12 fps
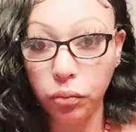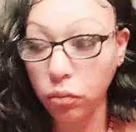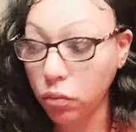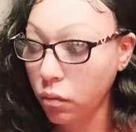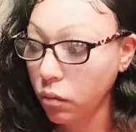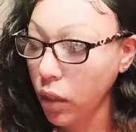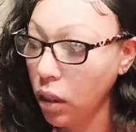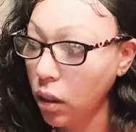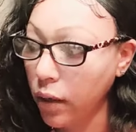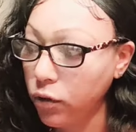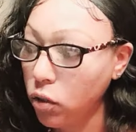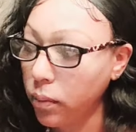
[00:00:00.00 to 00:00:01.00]
Love you, baby.
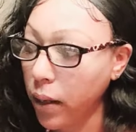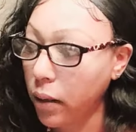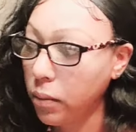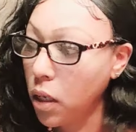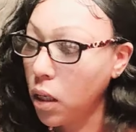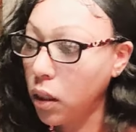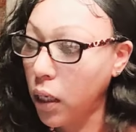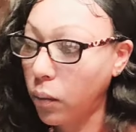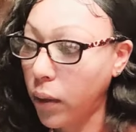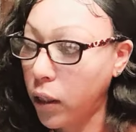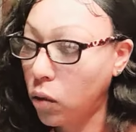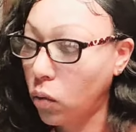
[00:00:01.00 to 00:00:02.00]
Love you too, babe. They're
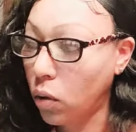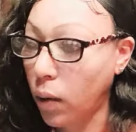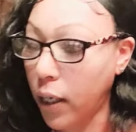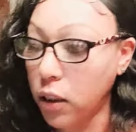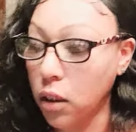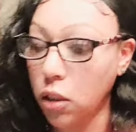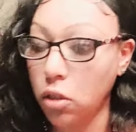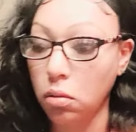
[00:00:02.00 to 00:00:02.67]
ready to run right to this new